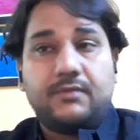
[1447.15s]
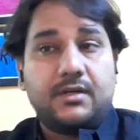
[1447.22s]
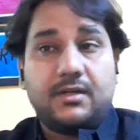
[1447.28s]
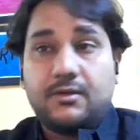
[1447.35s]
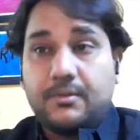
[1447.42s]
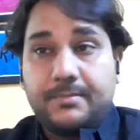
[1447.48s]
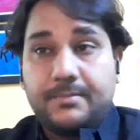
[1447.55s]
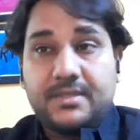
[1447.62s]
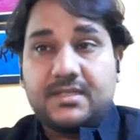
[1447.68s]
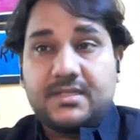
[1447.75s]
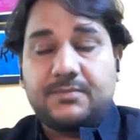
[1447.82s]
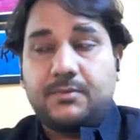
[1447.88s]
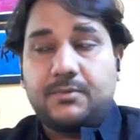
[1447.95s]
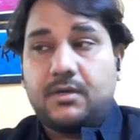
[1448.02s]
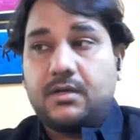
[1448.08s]
what are your
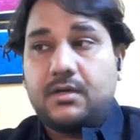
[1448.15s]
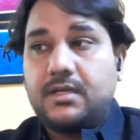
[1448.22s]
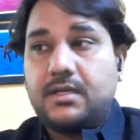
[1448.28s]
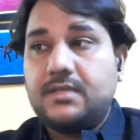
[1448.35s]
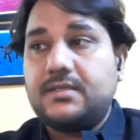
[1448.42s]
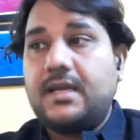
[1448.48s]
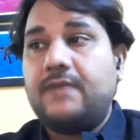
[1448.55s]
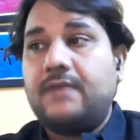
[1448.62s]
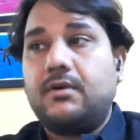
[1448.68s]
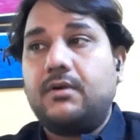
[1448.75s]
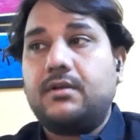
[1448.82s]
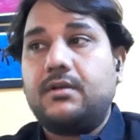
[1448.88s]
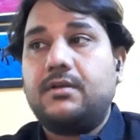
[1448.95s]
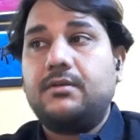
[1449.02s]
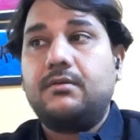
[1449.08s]
business priorities, and
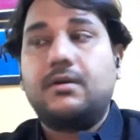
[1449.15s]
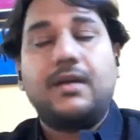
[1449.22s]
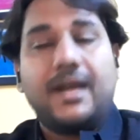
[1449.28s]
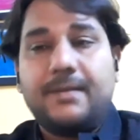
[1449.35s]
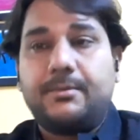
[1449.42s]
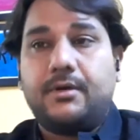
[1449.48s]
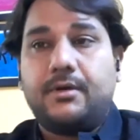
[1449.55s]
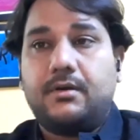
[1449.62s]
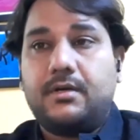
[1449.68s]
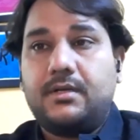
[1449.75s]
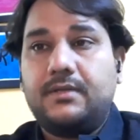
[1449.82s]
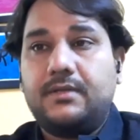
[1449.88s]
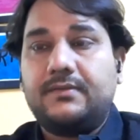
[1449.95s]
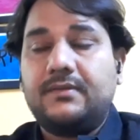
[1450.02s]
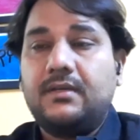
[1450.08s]
what are your client
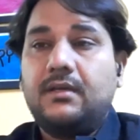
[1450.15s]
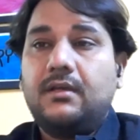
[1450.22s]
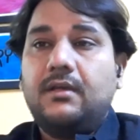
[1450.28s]
priorities.